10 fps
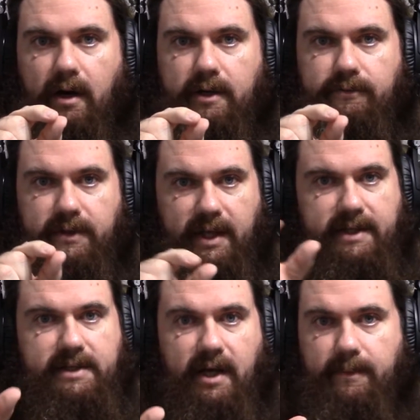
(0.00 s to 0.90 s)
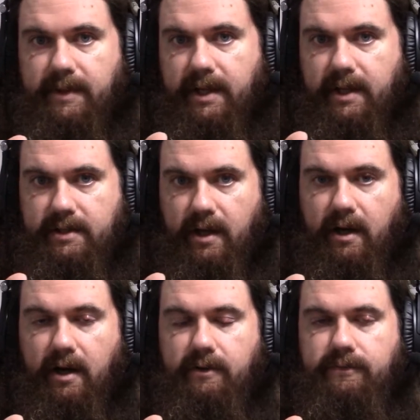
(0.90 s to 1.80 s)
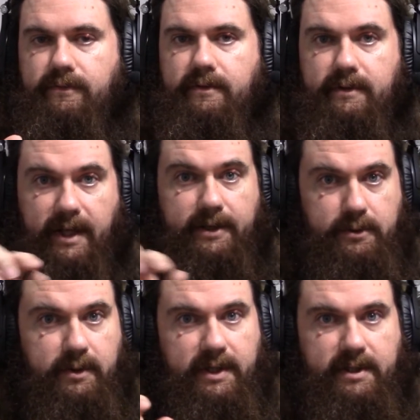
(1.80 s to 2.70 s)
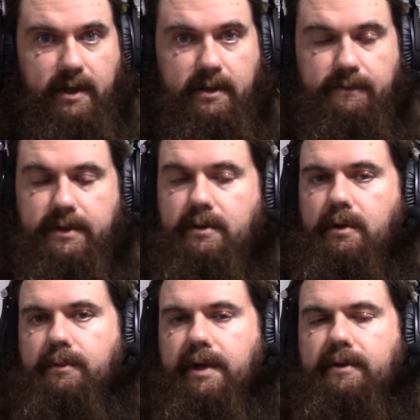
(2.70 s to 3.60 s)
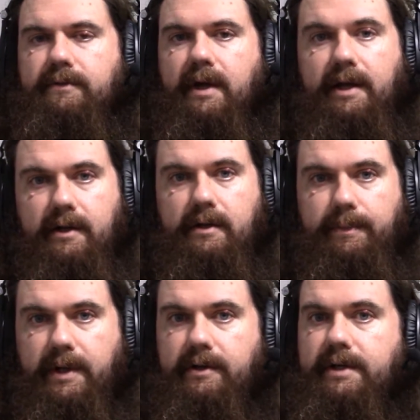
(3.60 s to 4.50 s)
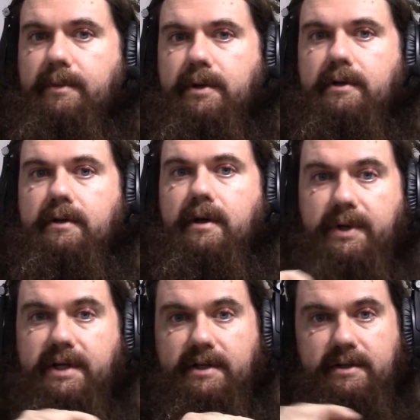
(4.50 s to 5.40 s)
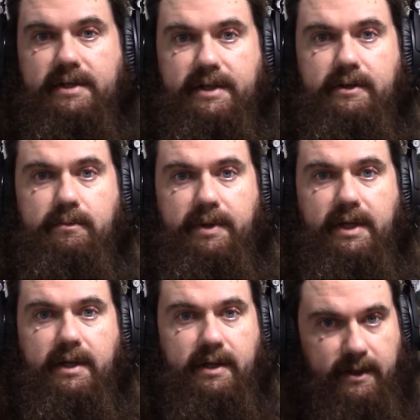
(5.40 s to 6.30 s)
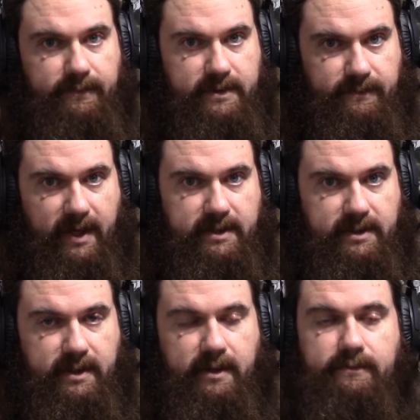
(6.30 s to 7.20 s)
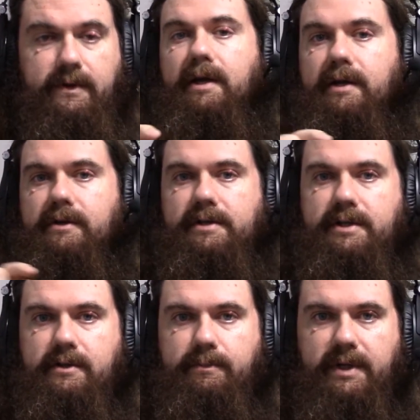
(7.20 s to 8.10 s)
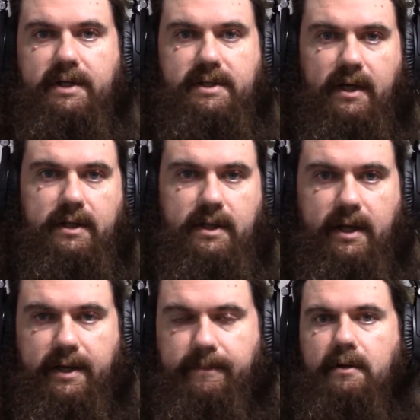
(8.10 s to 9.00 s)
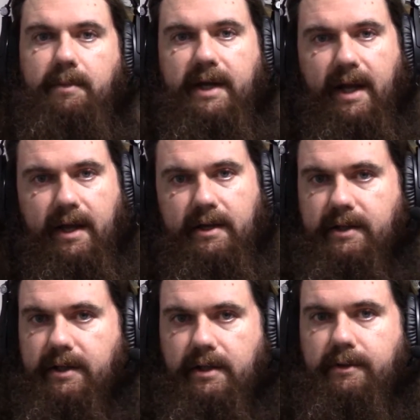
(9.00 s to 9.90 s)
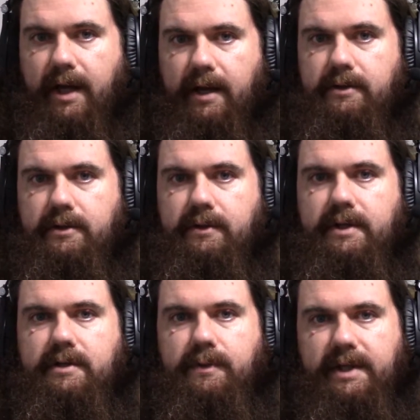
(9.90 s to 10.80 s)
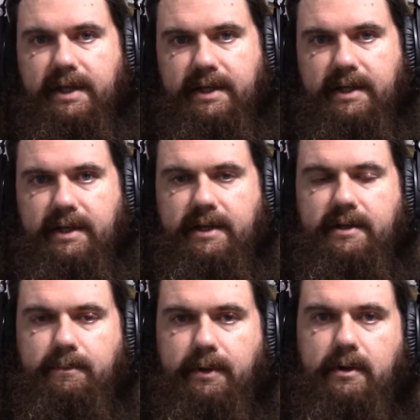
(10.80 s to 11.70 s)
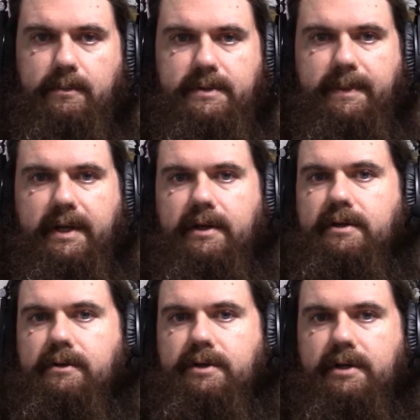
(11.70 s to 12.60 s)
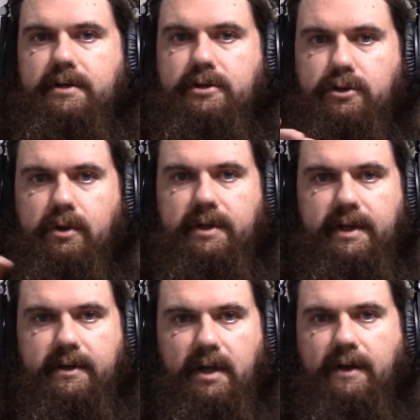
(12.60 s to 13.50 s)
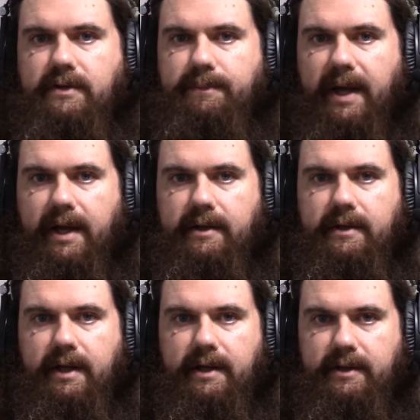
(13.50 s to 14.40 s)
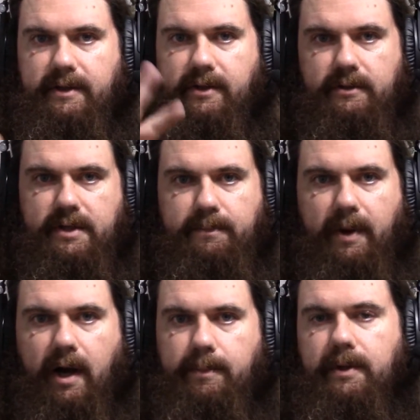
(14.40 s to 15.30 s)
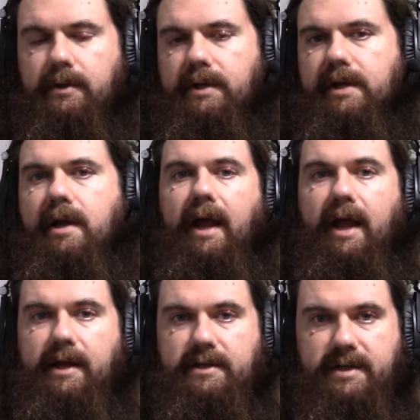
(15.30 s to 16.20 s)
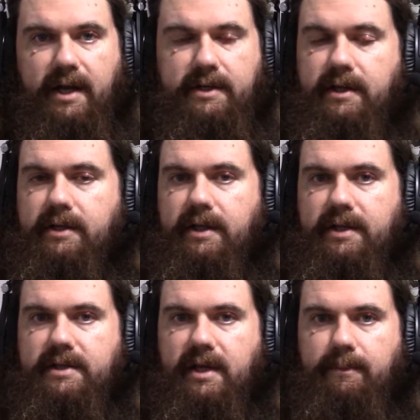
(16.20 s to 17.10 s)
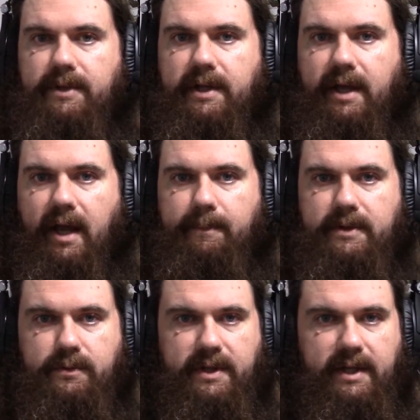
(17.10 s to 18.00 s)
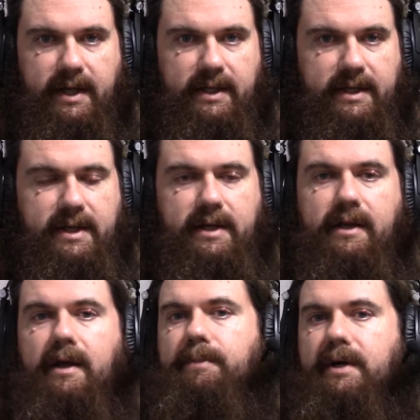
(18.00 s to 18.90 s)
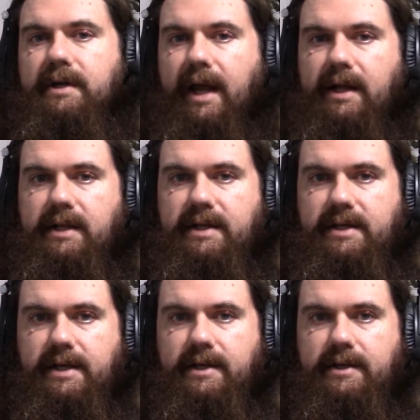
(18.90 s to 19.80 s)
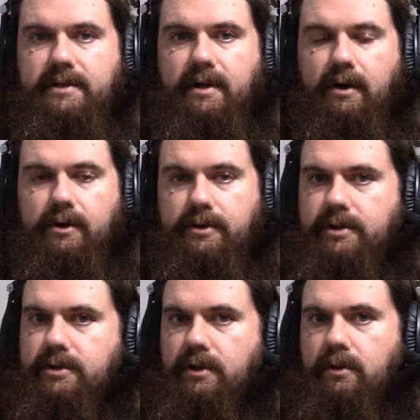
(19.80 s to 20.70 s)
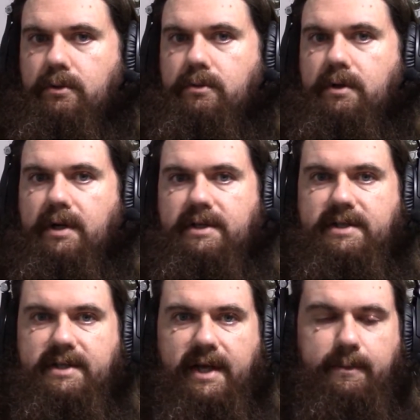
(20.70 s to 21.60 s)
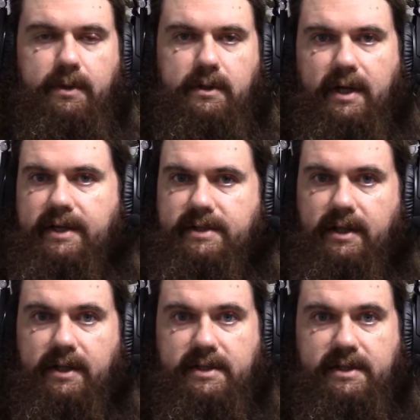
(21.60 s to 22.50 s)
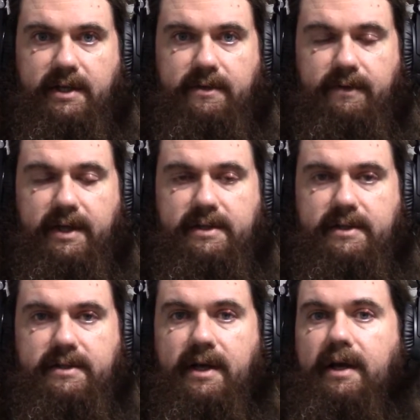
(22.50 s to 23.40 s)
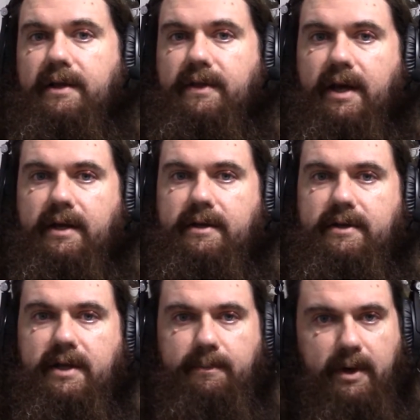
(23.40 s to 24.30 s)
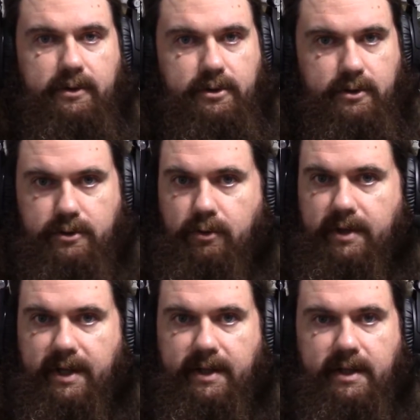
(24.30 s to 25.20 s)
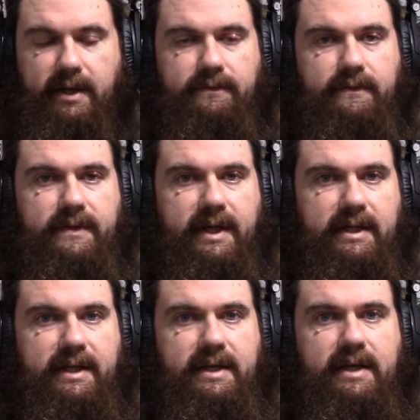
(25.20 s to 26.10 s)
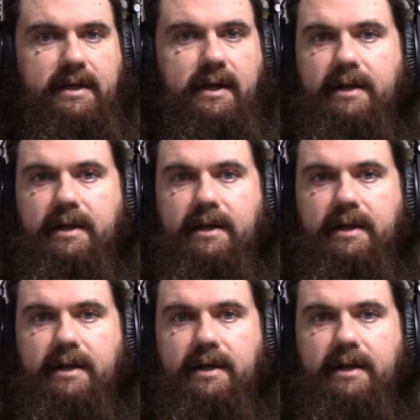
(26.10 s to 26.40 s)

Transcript: on for less time than it's off, like duty cycle of a square wave, it'll appear dimmer, but it'll still be, if it's fast enough, it'll still be a solid light. Mechanically, you can't do this with incandescent bulbs because you'll just shorten their lifespan and they'll just pop early. And technically, the same thing happens with an LED, but LEDs are so stable as solid state devices that the amount you're shortening the life of the LED